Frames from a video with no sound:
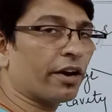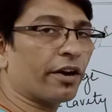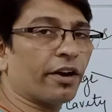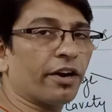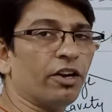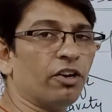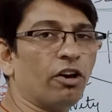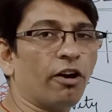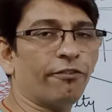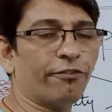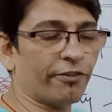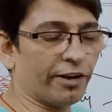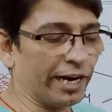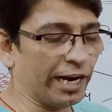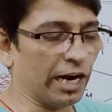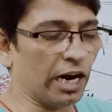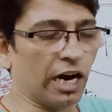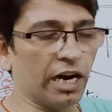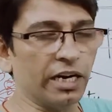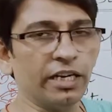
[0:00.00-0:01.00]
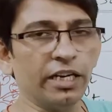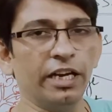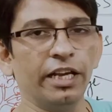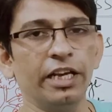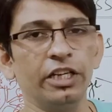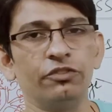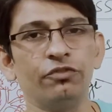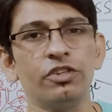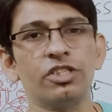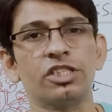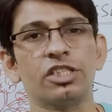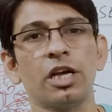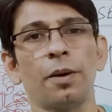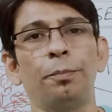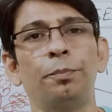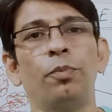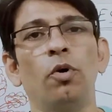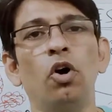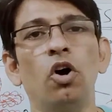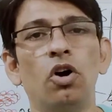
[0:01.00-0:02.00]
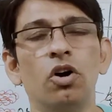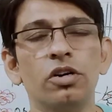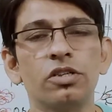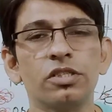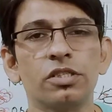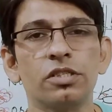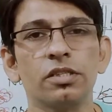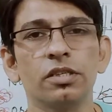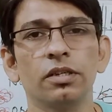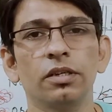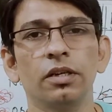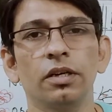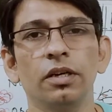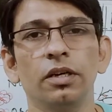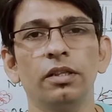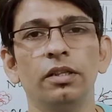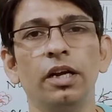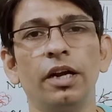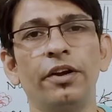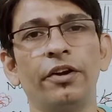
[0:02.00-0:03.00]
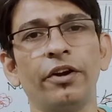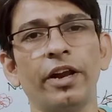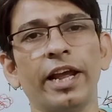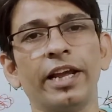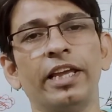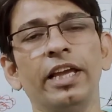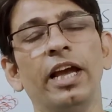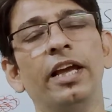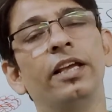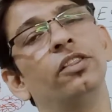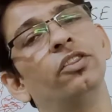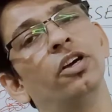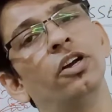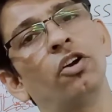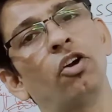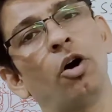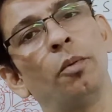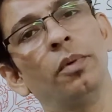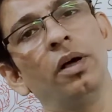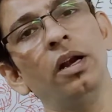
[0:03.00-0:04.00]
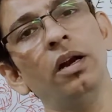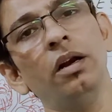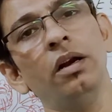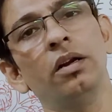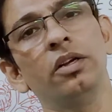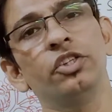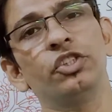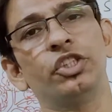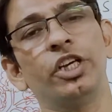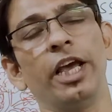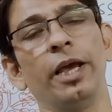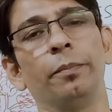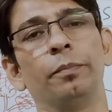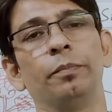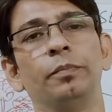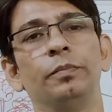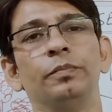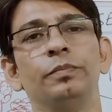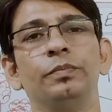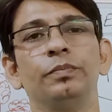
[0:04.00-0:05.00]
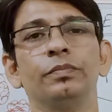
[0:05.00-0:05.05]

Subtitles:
ring of cartilage which supports the trachea in the normal shape.